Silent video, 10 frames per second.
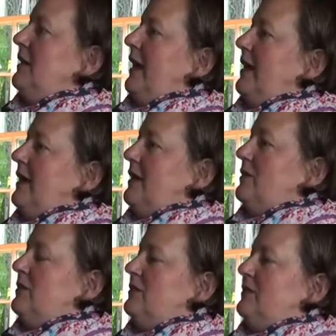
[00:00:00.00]

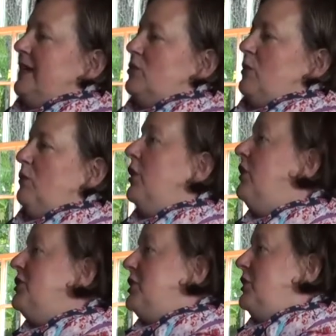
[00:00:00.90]
And vetch won't
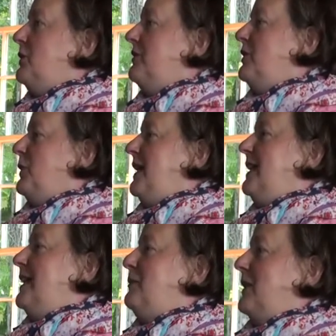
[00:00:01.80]
hurt you if you
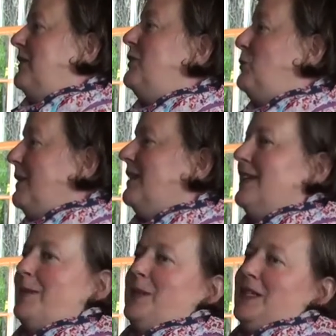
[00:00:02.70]
eat it, but if you mill
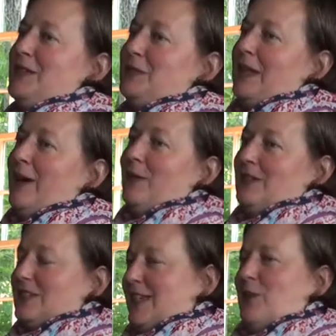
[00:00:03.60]
it up into the flour,
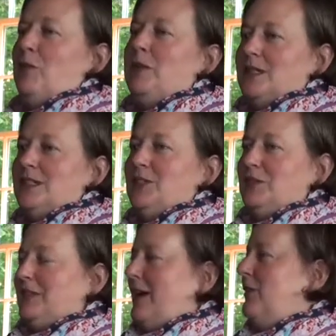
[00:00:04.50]
it looks like you have bugs in
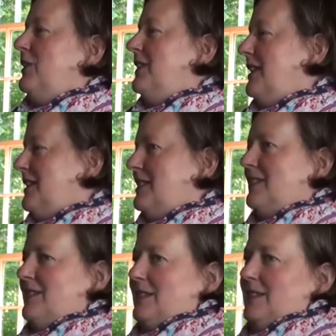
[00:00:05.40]
your flour and then
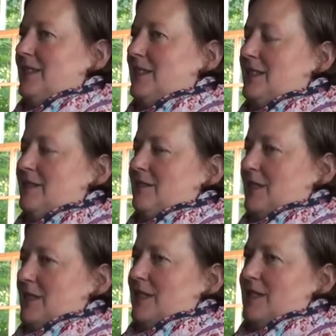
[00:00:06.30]
it, it, it's,
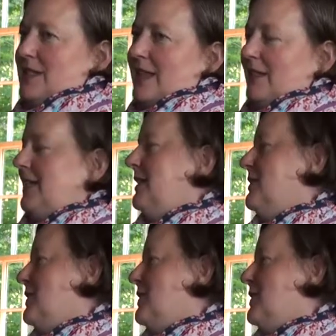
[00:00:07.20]
it's unsightly. And